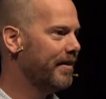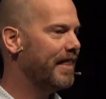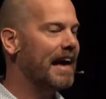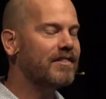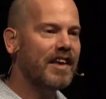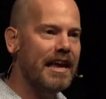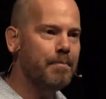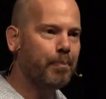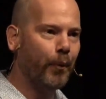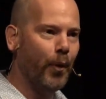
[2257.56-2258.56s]
That's
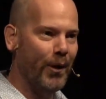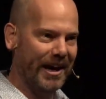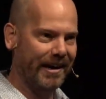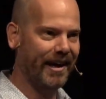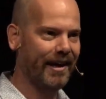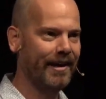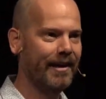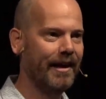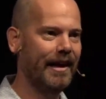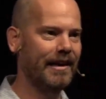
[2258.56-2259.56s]
Hebraic
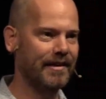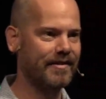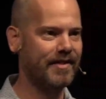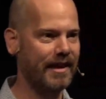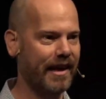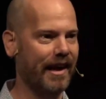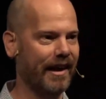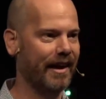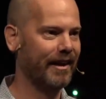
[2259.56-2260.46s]
in its thinking.